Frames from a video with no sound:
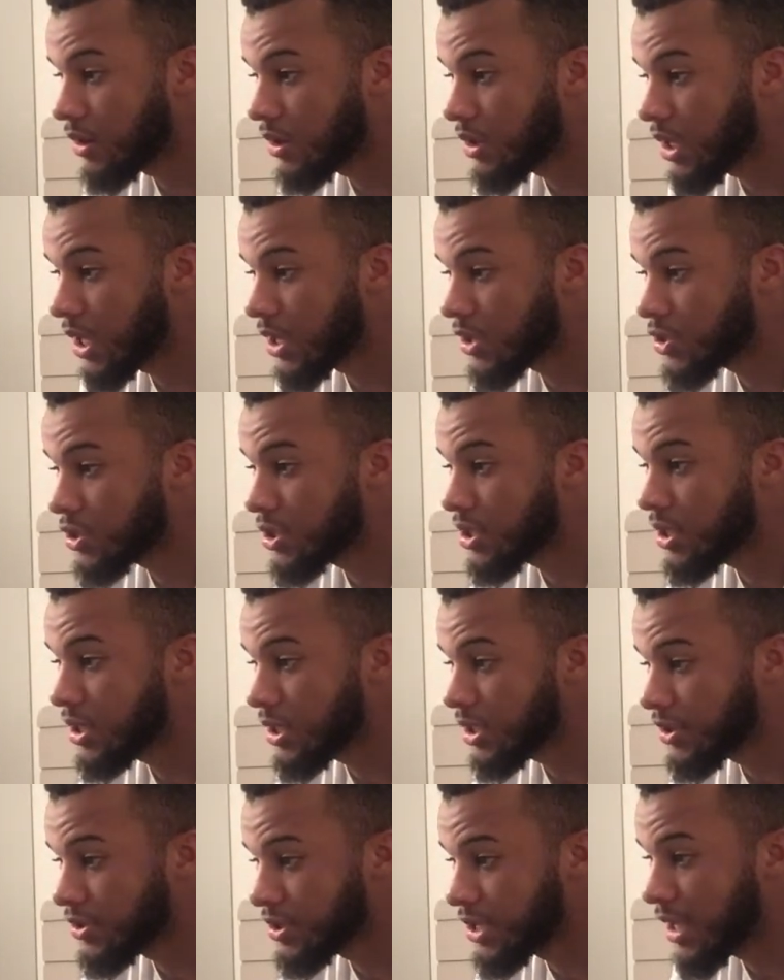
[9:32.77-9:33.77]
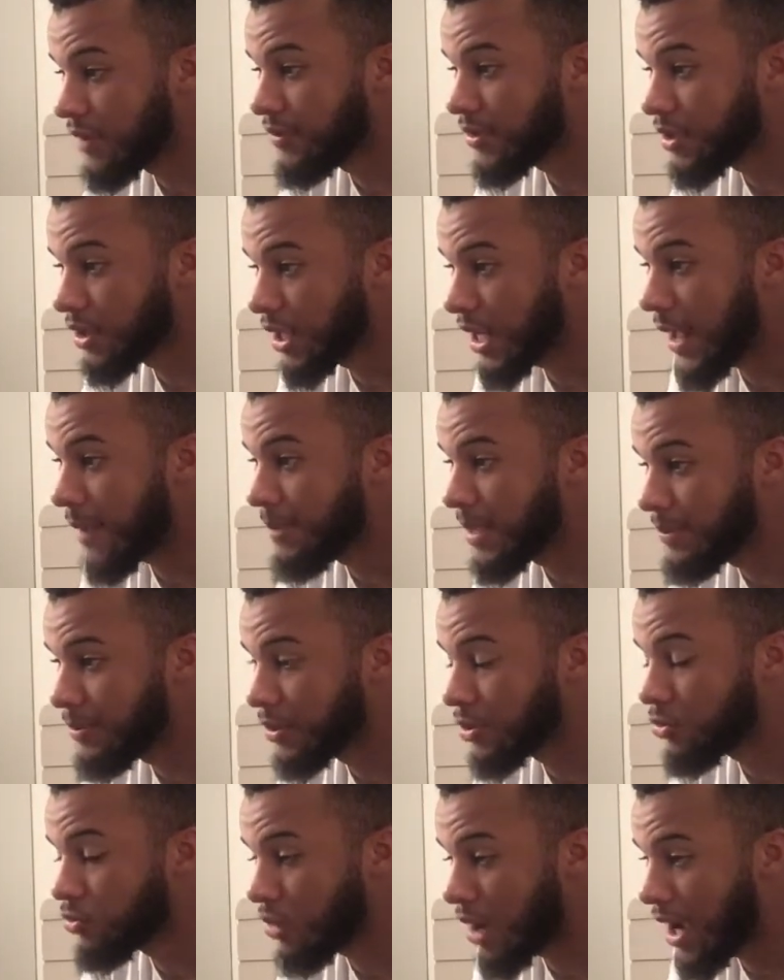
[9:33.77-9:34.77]
Yeah, she is definitely gonna have
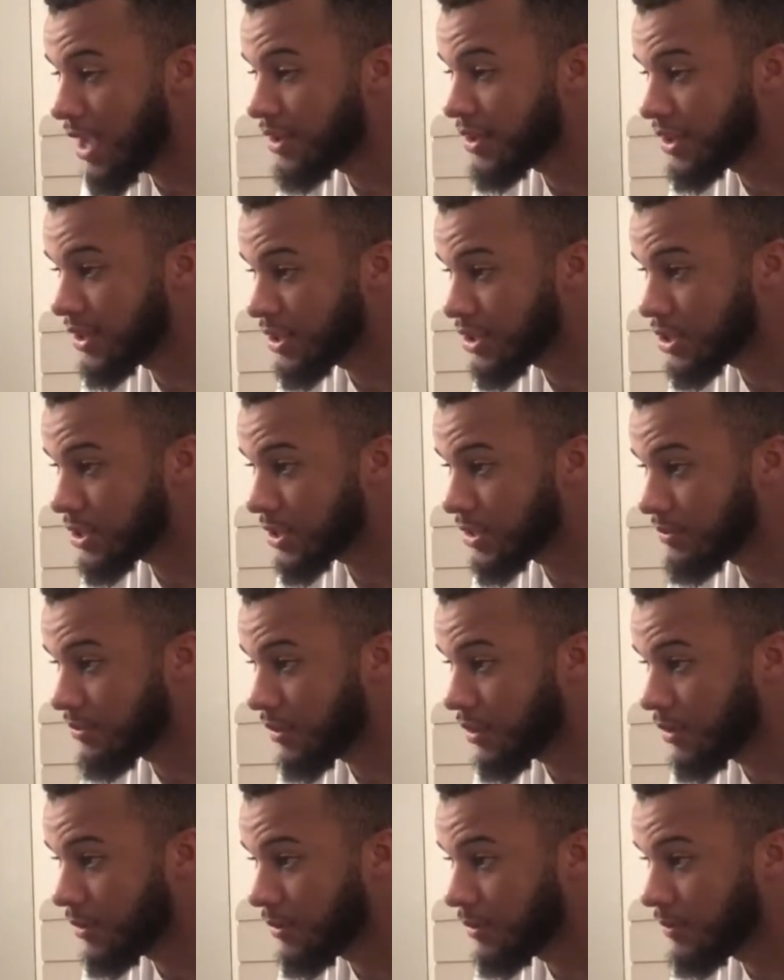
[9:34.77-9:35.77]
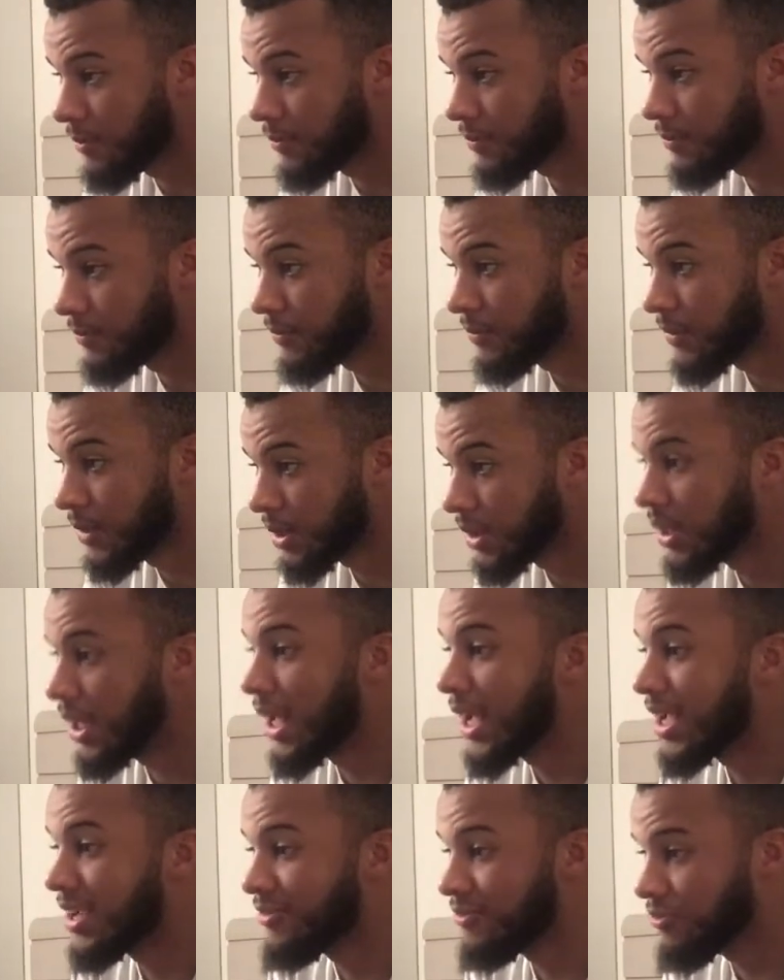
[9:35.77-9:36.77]
people crying to this shit, bro.
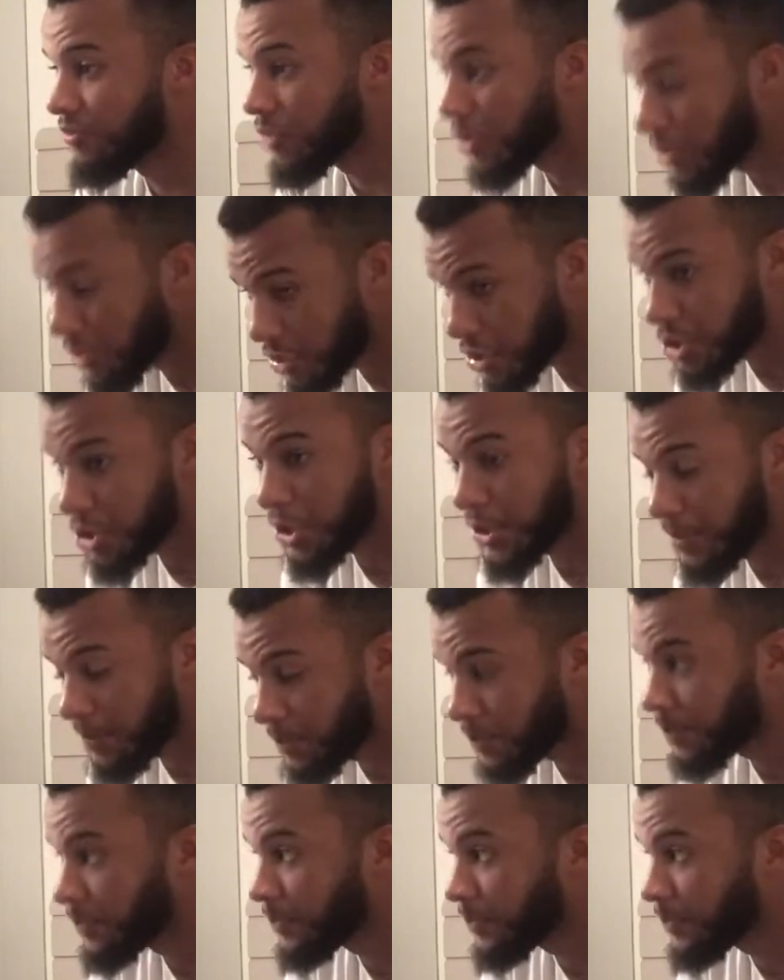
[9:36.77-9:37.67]
Like, real shit.